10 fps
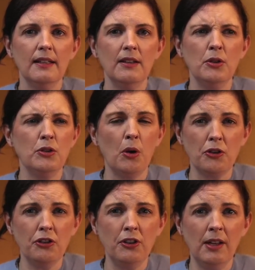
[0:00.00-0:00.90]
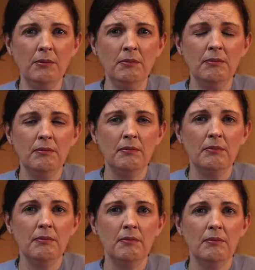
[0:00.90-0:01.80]
who tortured him,
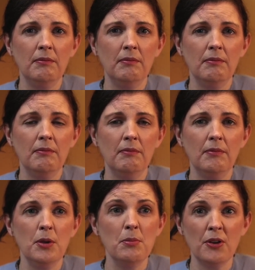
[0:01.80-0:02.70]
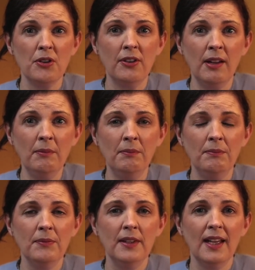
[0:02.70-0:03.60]
who murdered him.
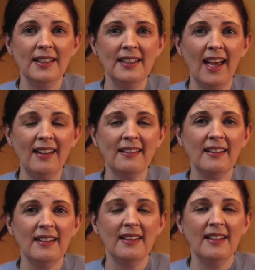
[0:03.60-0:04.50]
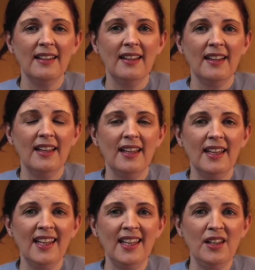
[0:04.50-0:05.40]
And yet
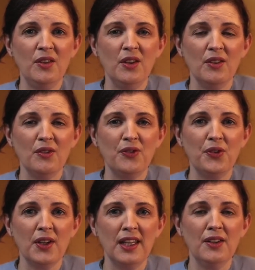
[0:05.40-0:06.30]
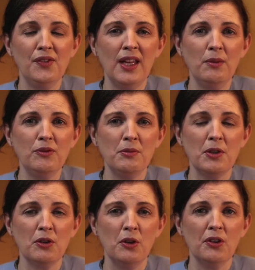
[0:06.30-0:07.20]
he forgave them from
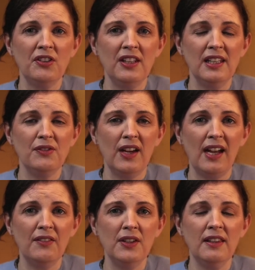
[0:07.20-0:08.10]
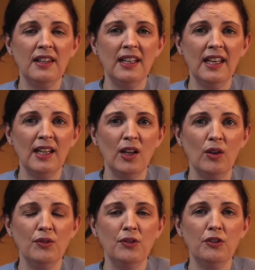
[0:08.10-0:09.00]
the cross. He gave everything in
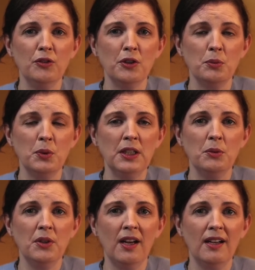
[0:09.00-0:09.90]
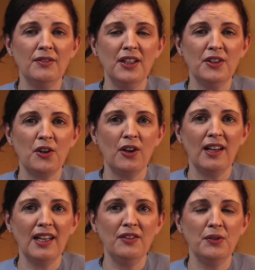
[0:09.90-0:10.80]
love so that we would have
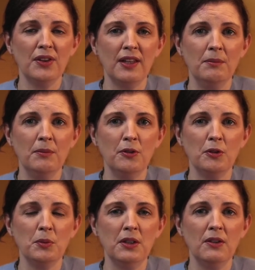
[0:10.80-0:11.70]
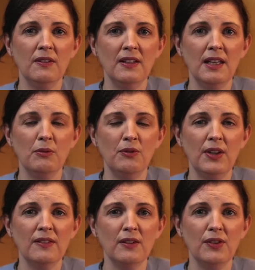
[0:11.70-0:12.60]
eternal life with him, so that we could see him
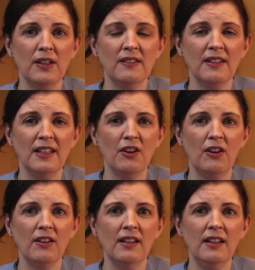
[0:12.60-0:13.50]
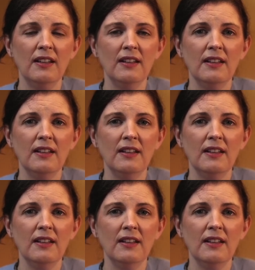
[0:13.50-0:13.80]
face to face in eternity.